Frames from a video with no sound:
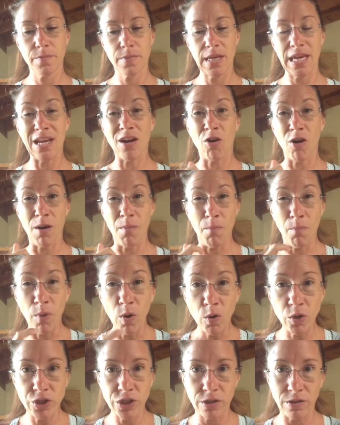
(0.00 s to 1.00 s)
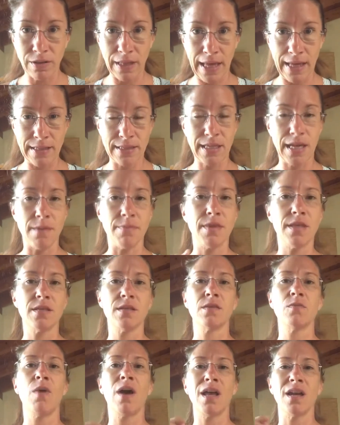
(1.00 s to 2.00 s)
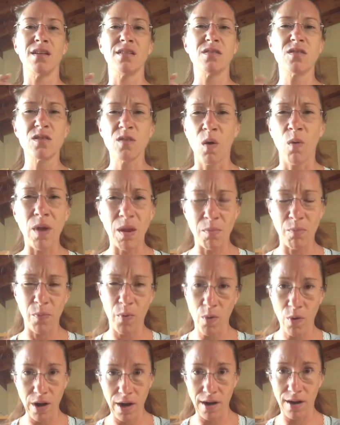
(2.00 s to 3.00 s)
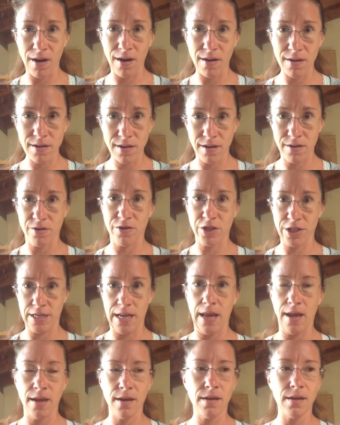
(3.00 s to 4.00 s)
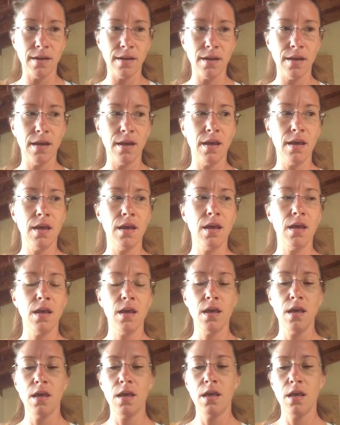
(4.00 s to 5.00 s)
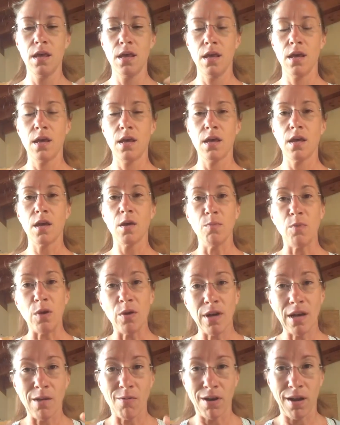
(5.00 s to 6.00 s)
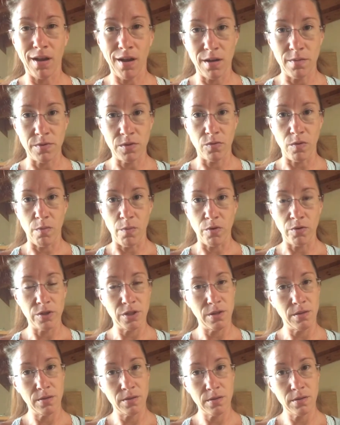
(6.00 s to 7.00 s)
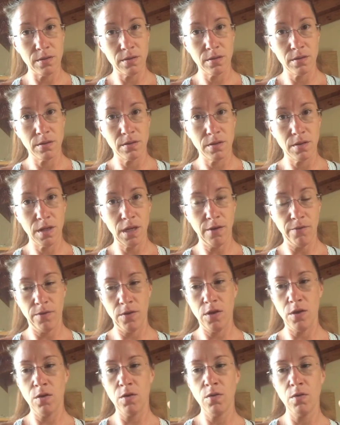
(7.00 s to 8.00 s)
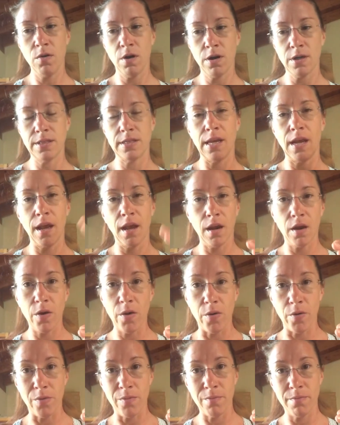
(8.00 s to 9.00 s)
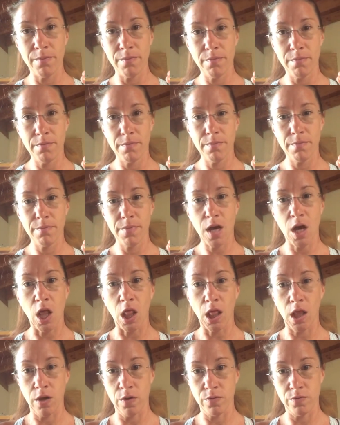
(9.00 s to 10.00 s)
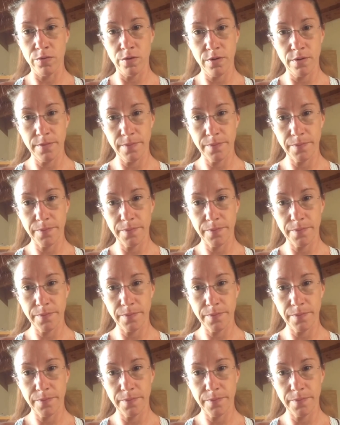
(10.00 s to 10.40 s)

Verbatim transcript: in our emotional landscape. This is why it is so important to understand community when it comes to emotions. If you are sitting at home alone,